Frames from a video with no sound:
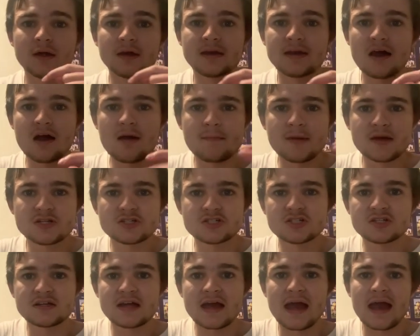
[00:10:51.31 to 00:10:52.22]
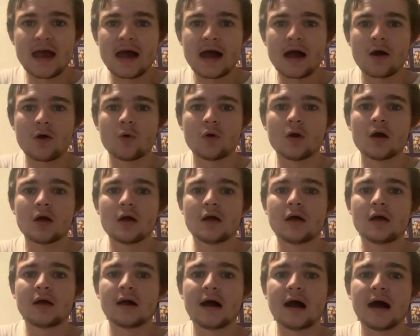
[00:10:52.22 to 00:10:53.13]
Now, I mentioned how
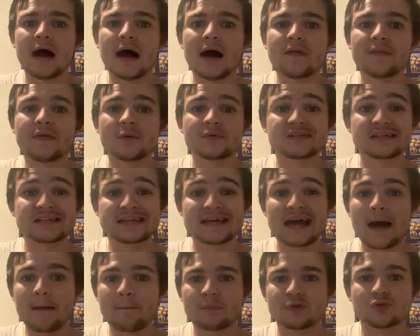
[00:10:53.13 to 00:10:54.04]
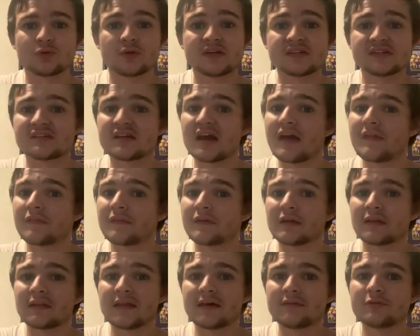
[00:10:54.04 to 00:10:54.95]
uh, there was a gap between 10th
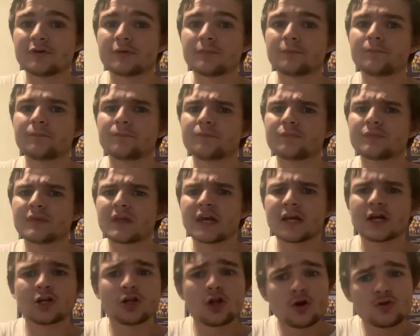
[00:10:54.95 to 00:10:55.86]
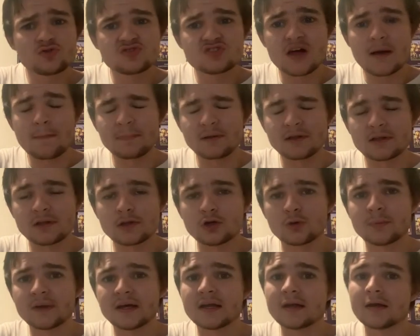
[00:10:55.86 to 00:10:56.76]
and 11. It closed up a
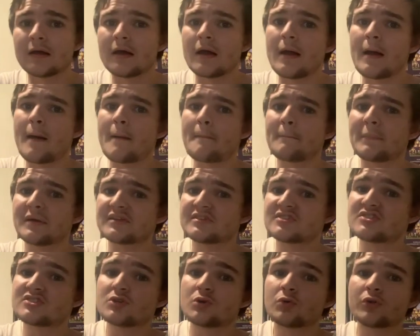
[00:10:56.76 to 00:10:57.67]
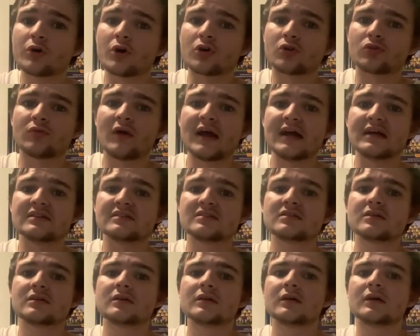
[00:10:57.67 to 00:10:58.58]
little bit, but still not great.